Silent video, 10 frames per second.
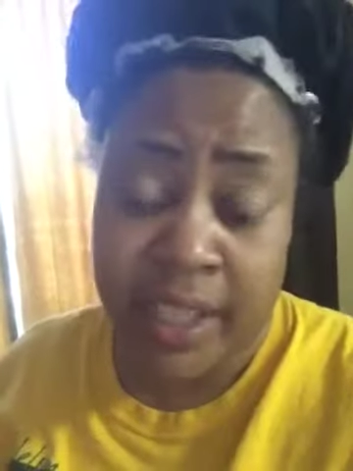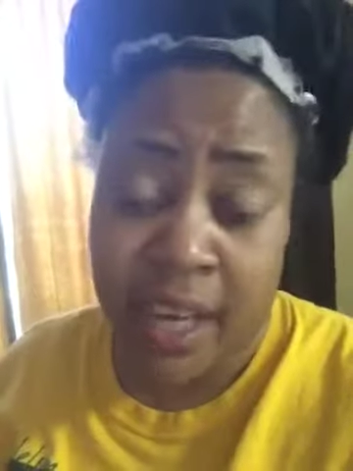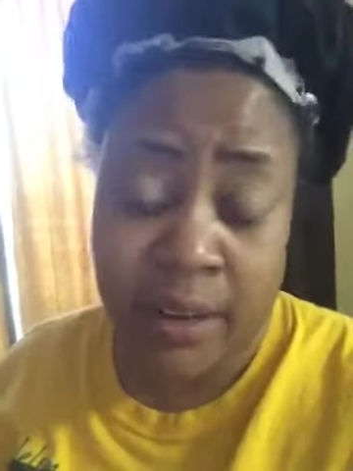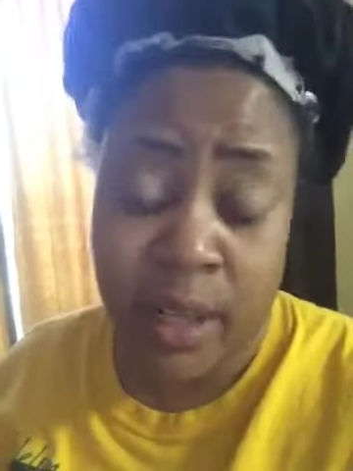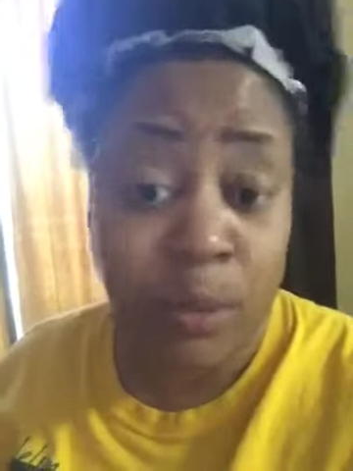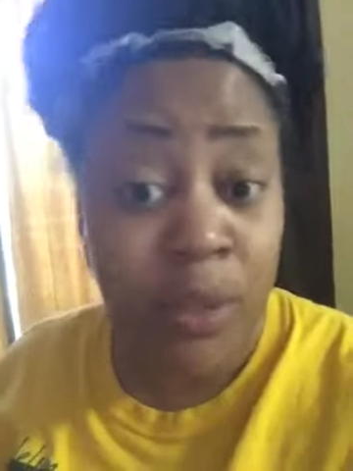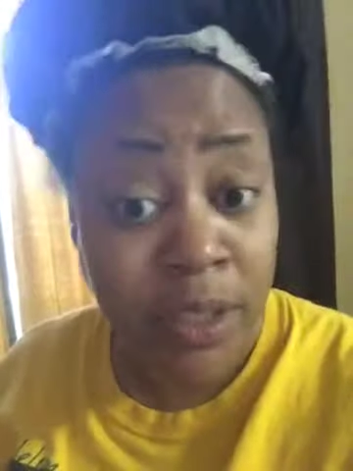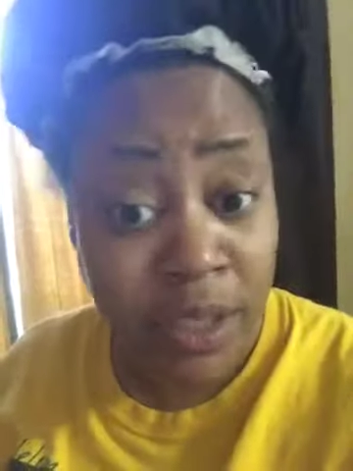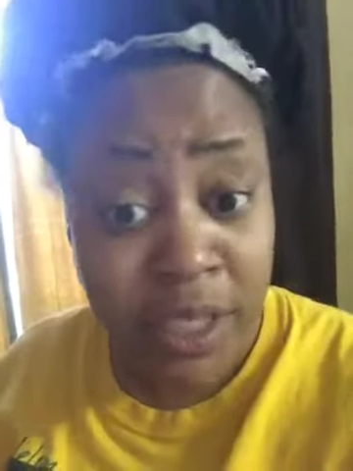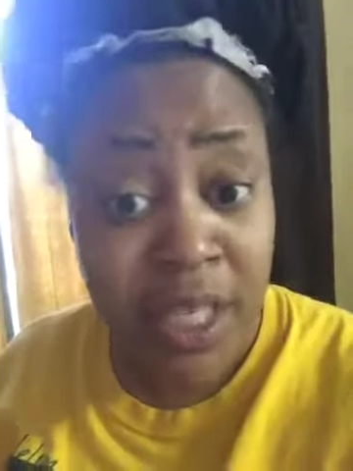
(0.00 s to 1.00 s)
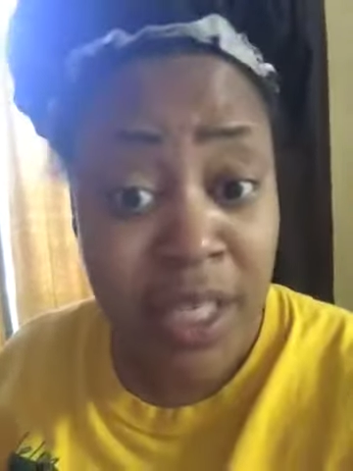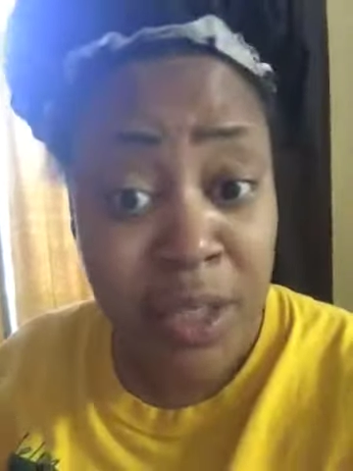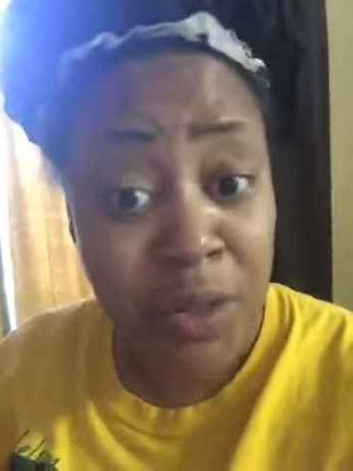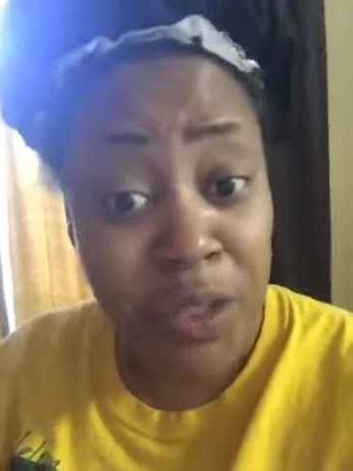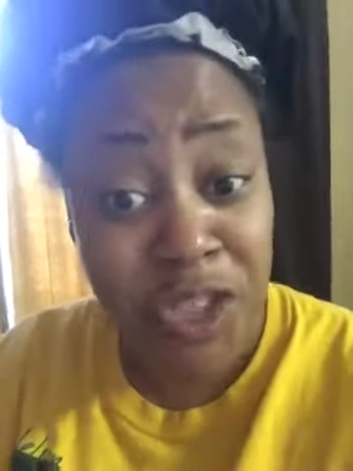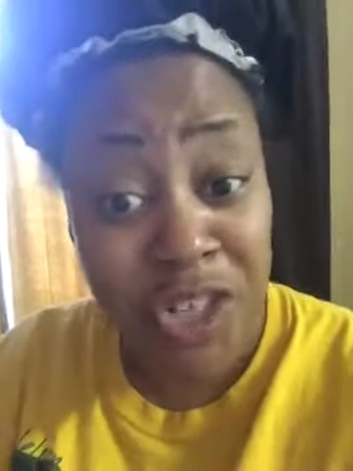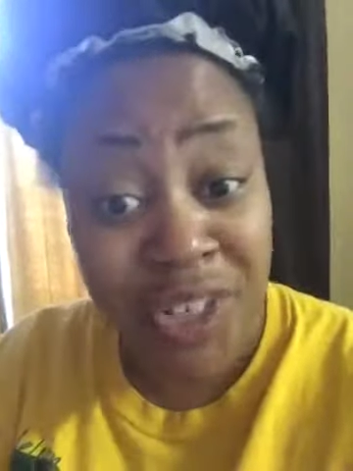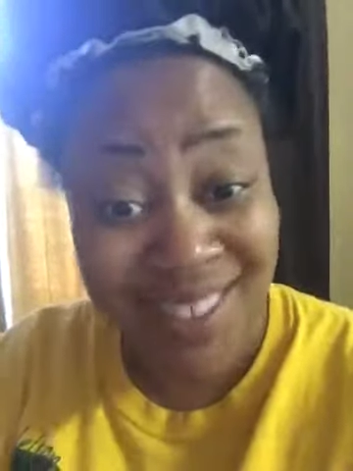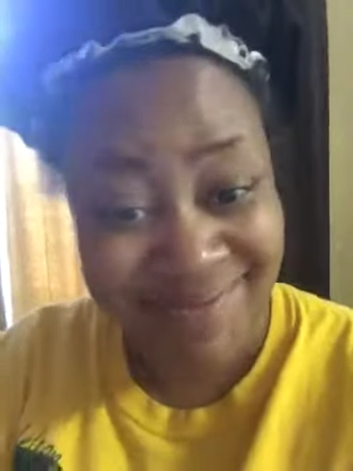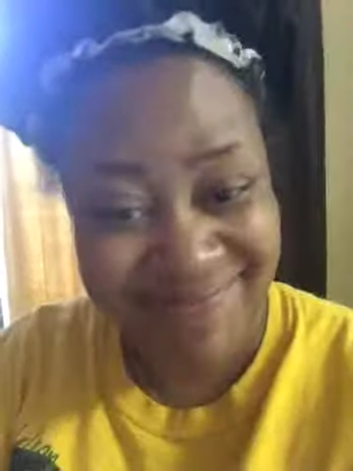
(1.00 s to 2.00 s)
I don't know. We'll just continue on this
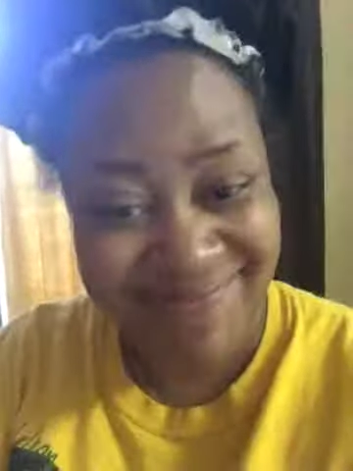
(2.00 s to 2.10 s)
journey.